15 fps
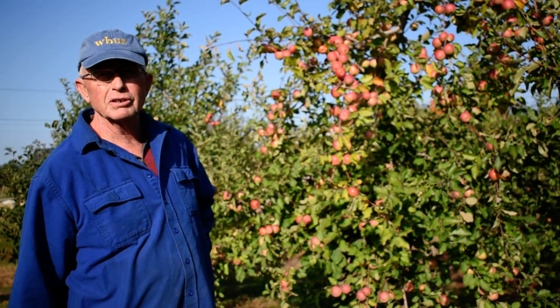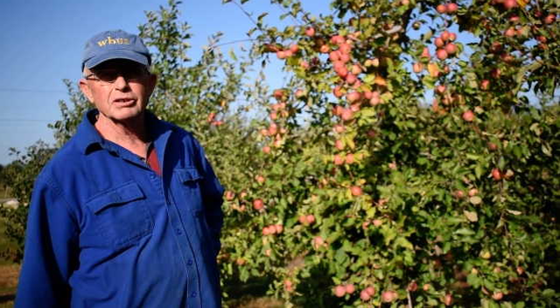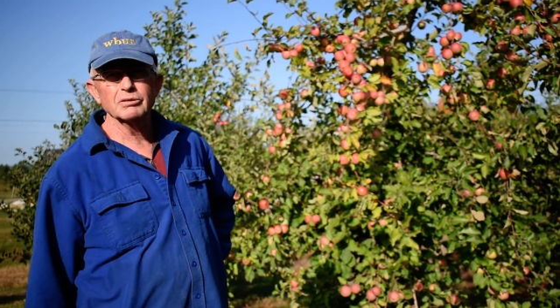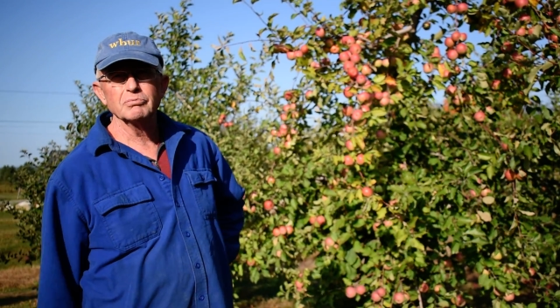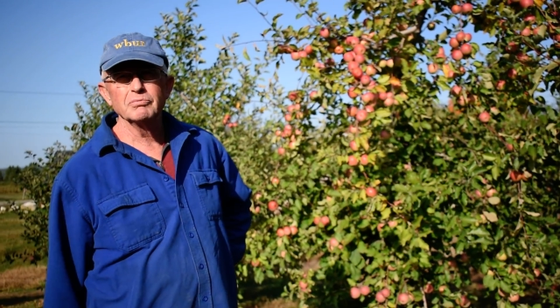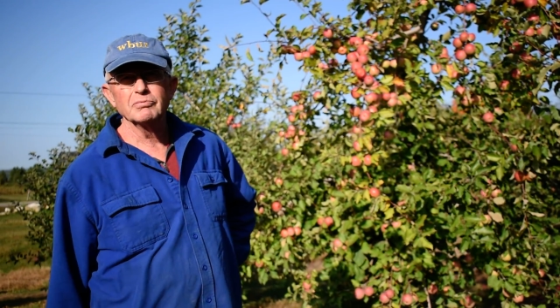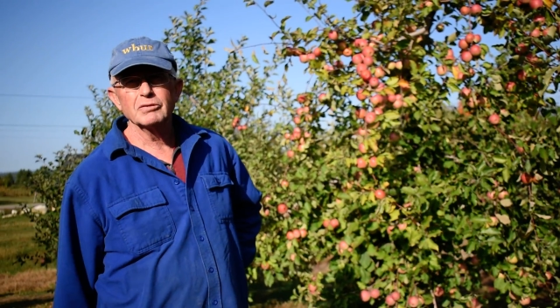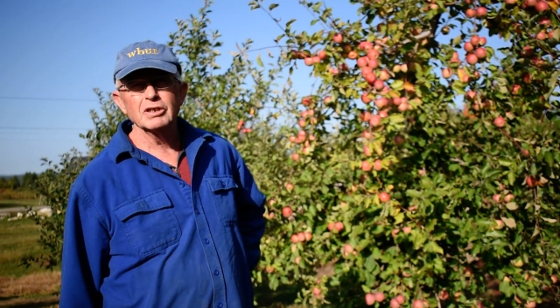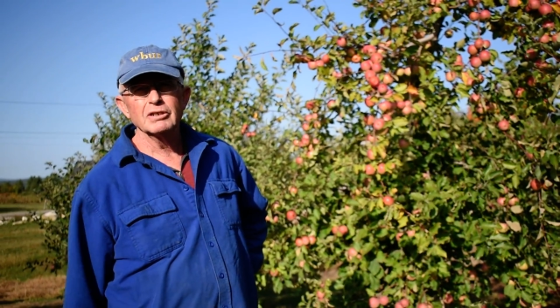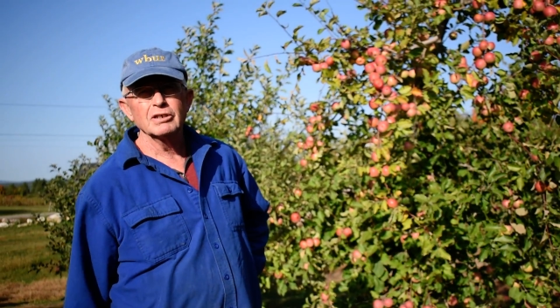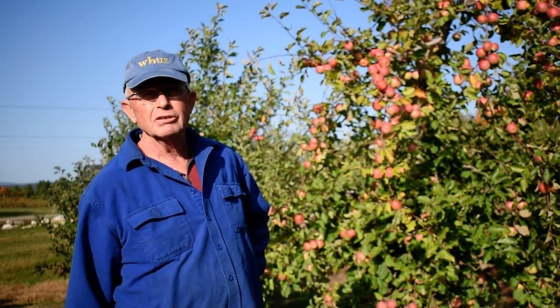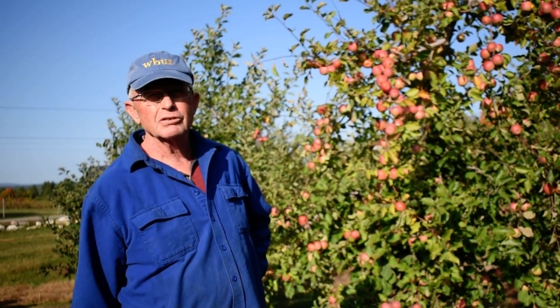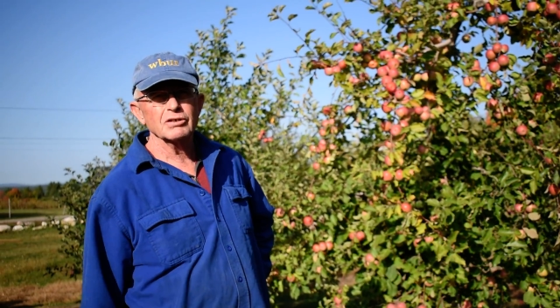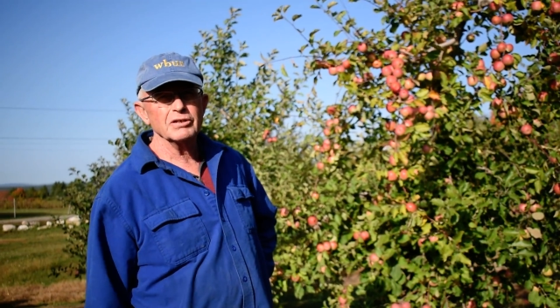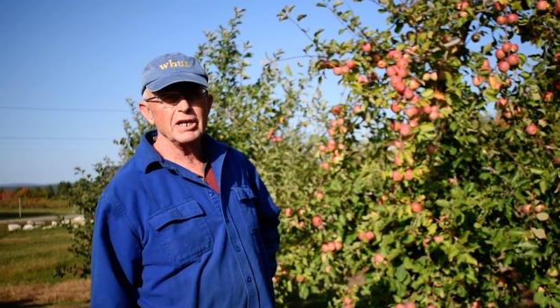in them.
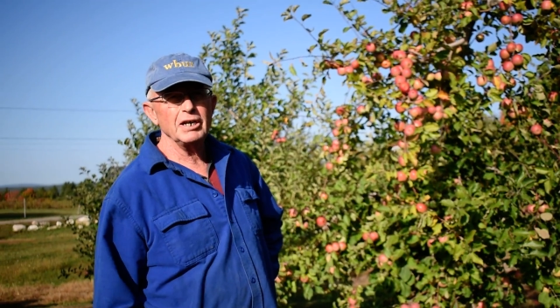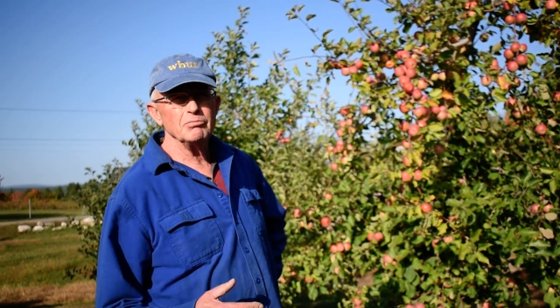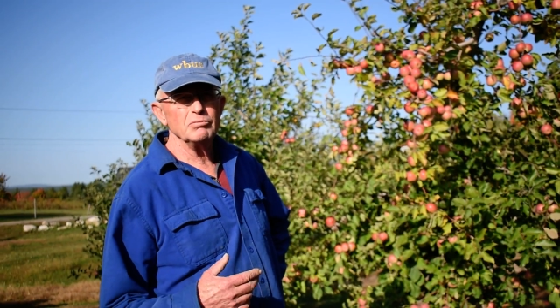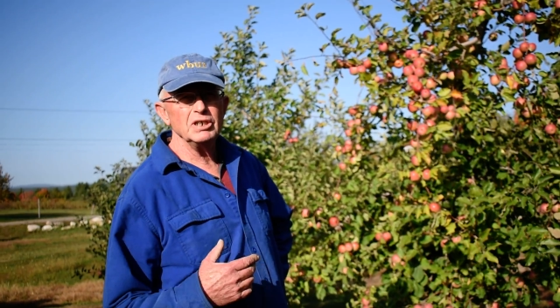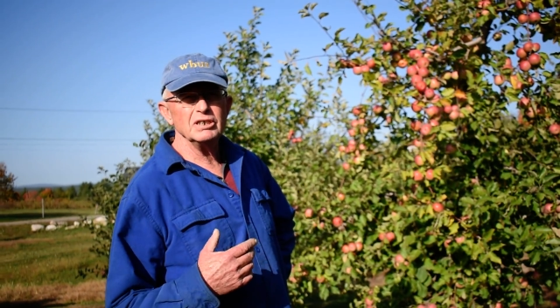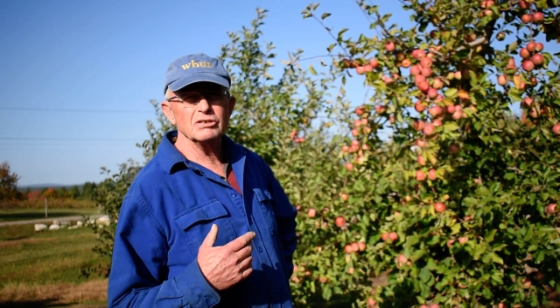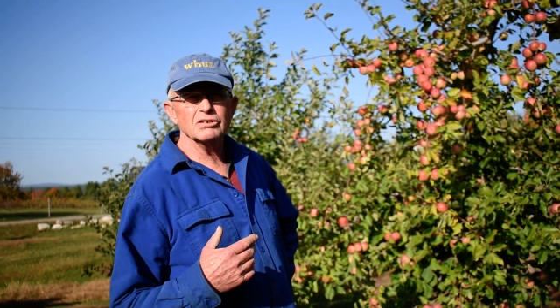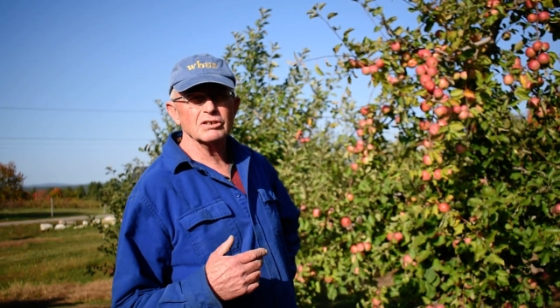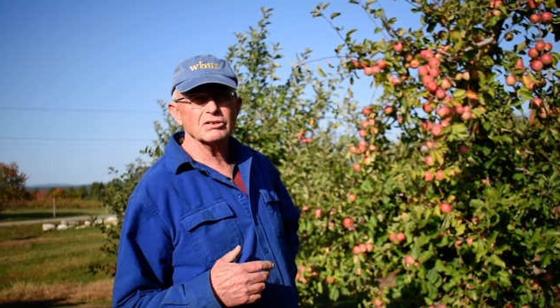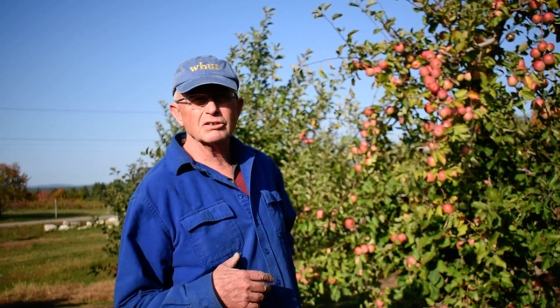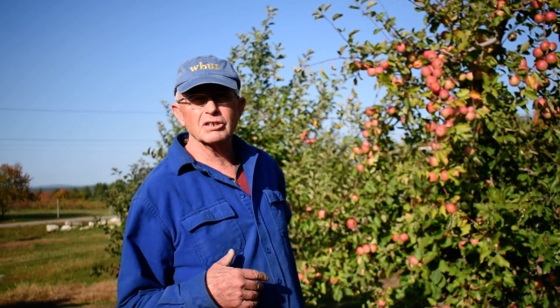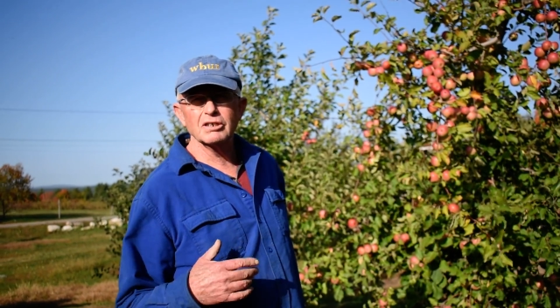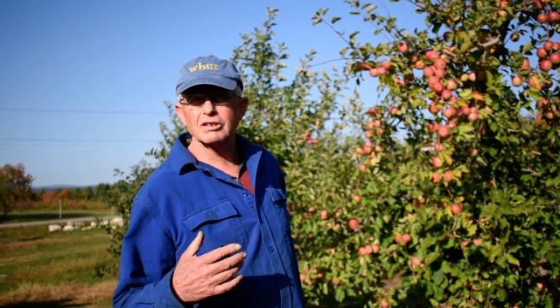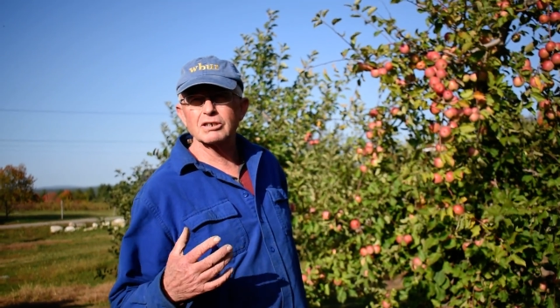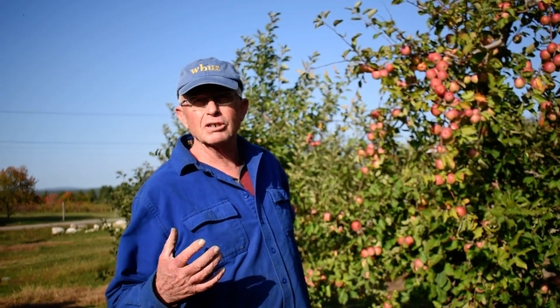So that means it's
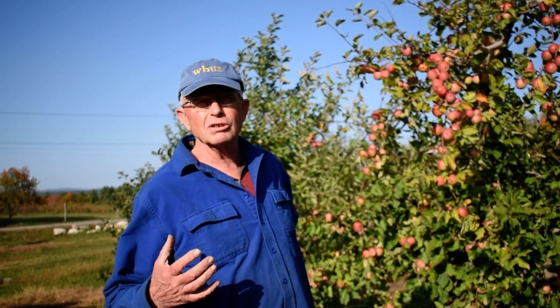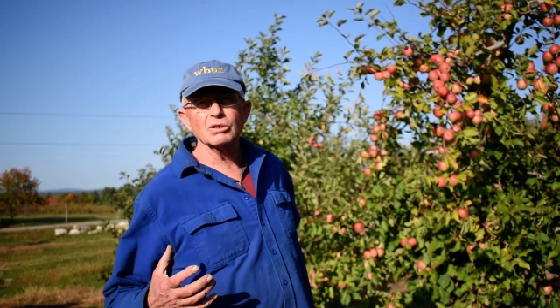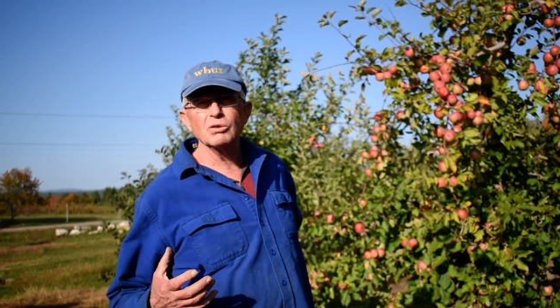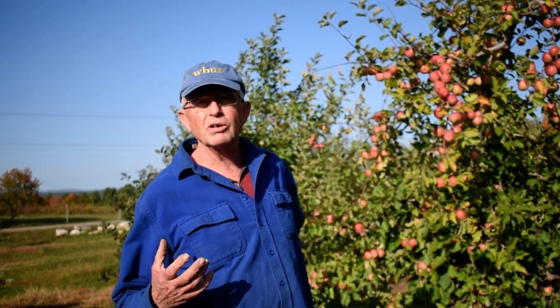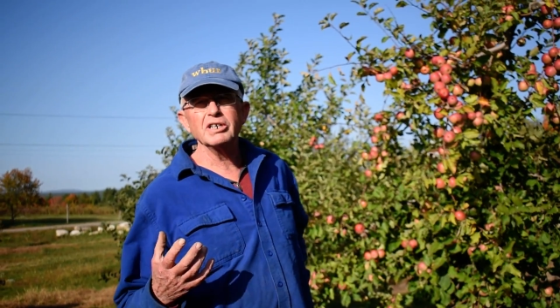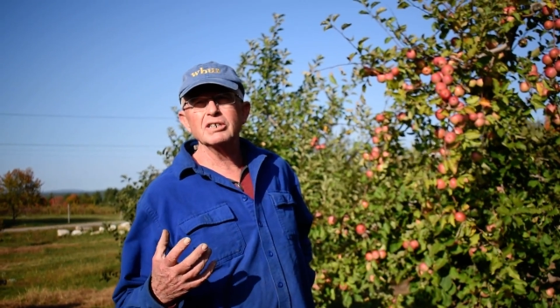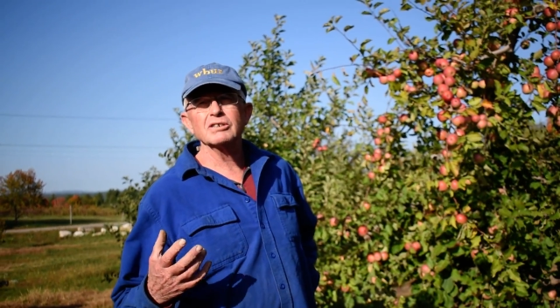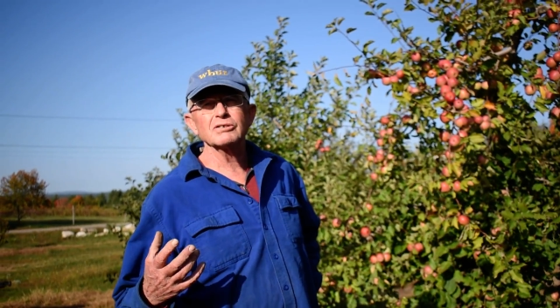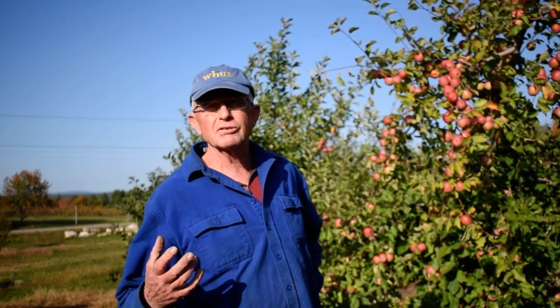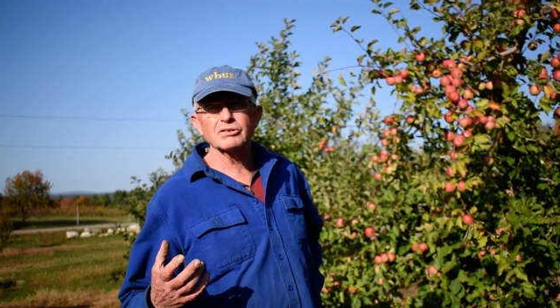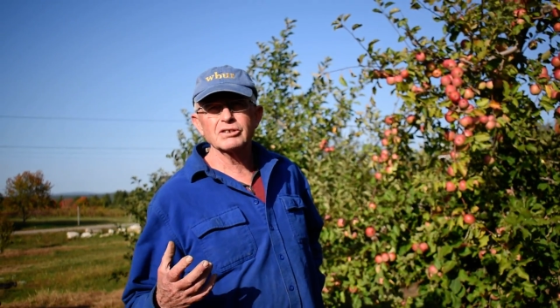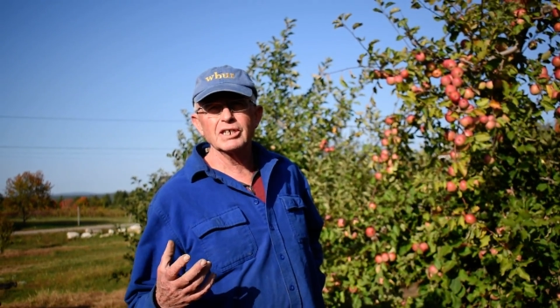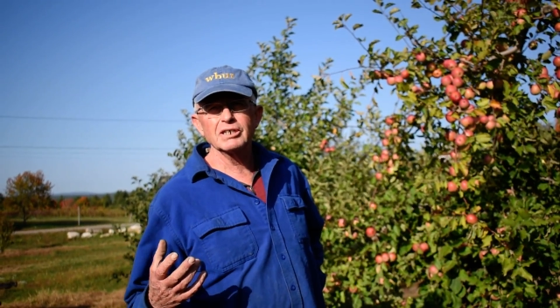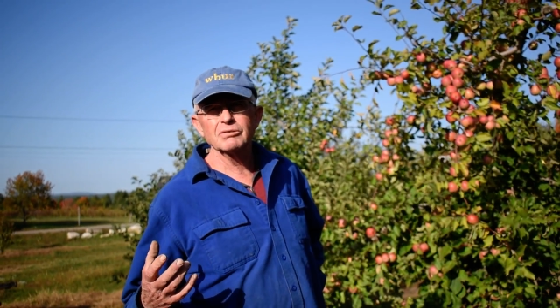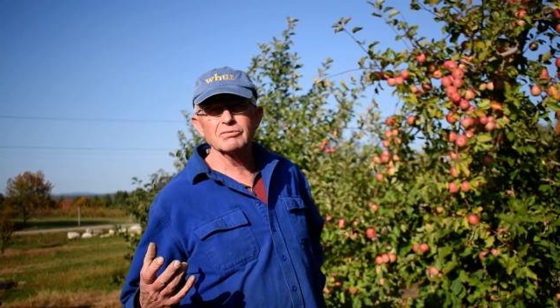in a colloidal
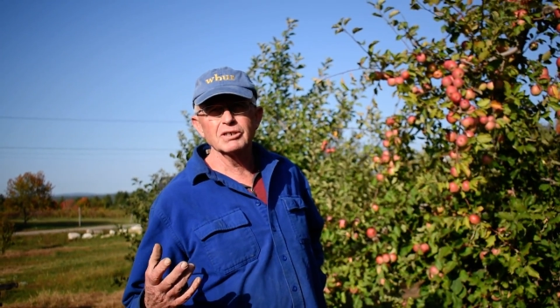state,